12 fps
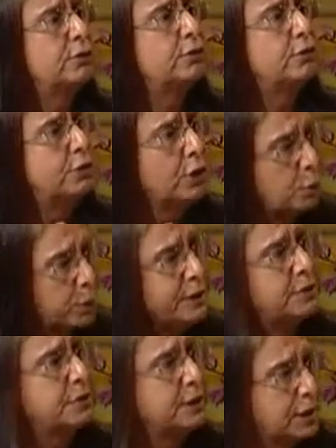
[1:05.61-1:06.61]
to go
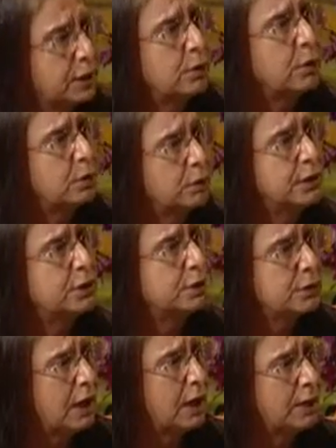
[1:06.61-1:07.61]
into their own inner
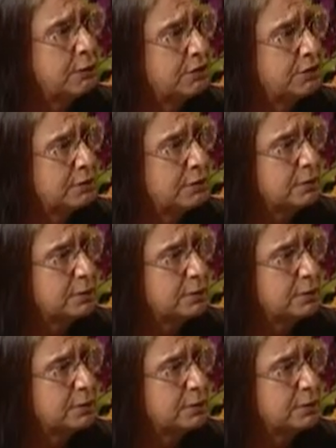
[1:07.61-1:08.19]
lives